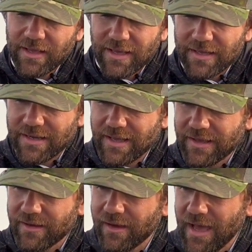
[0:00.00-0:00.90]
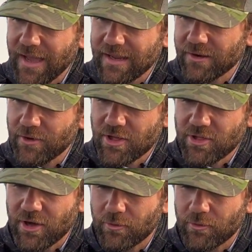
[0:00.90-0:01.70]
and a high gear ratio